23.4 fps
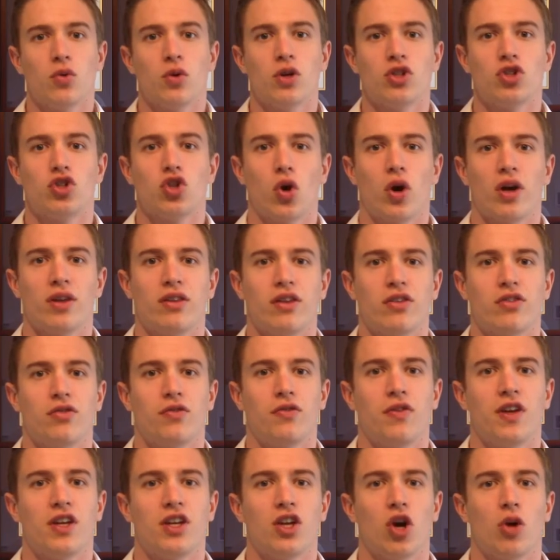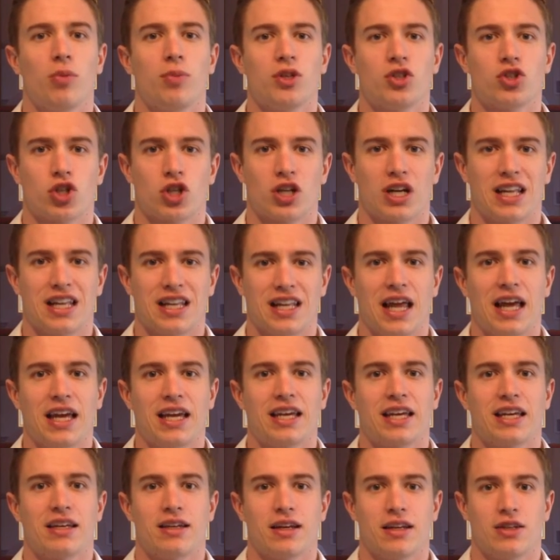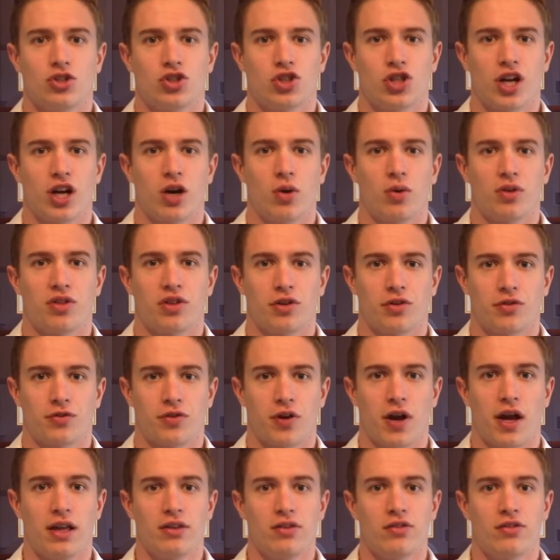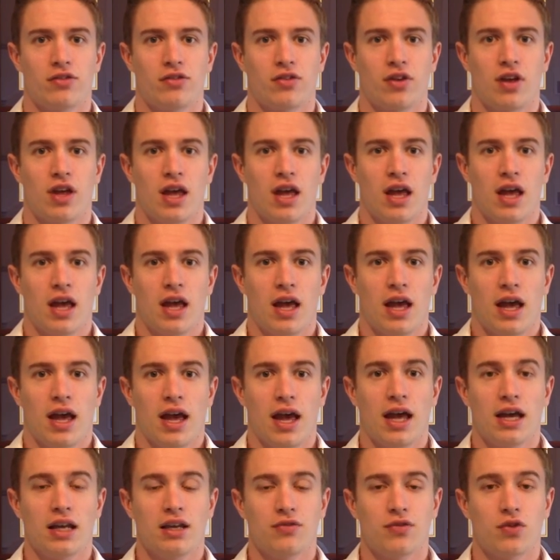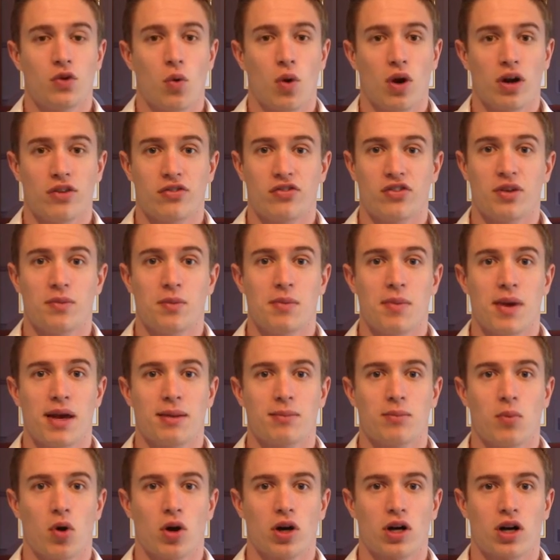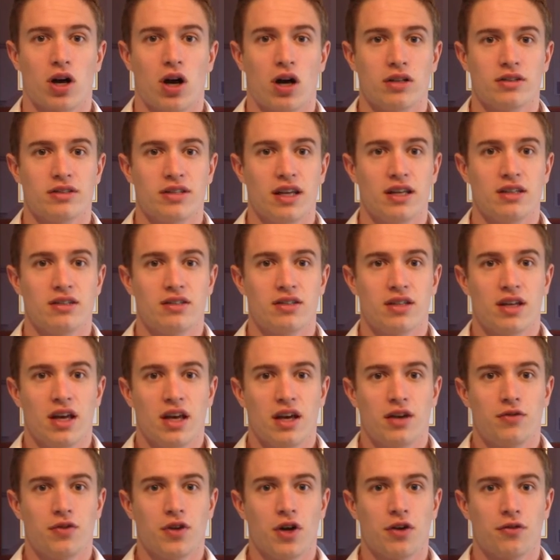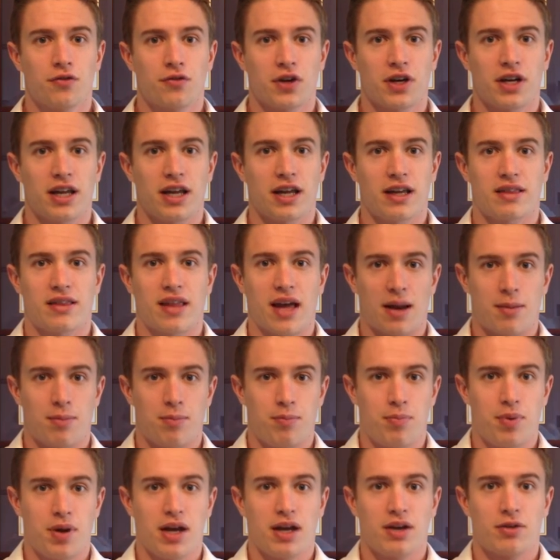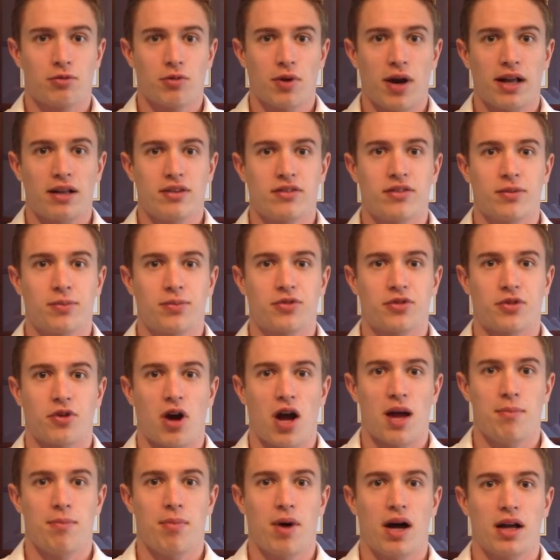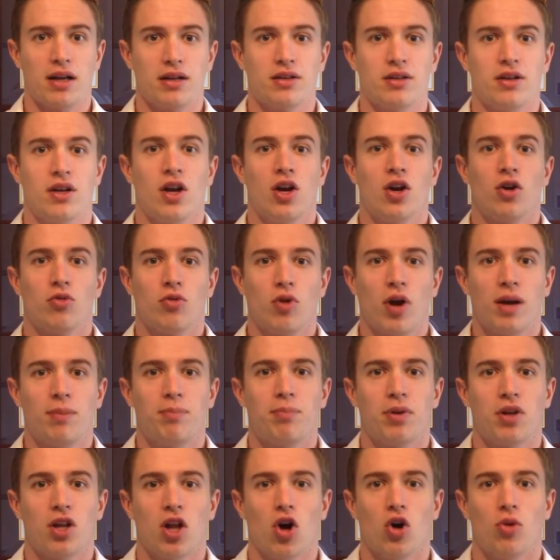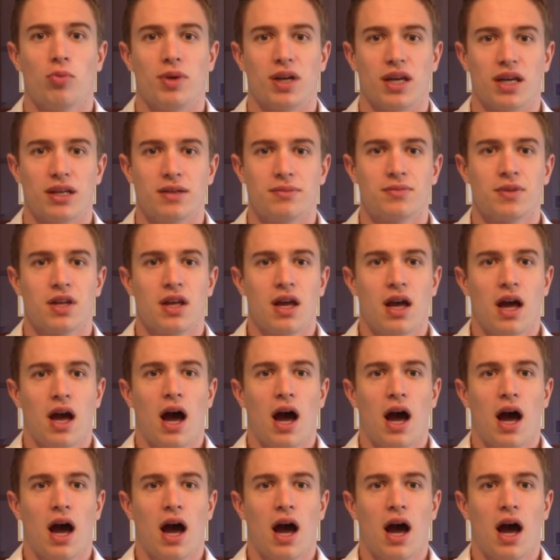If you enjoyed this video, be sure to like it and share it with your friends. And if you want to see me make more content, feel free to hit that big red subscribe button right below me.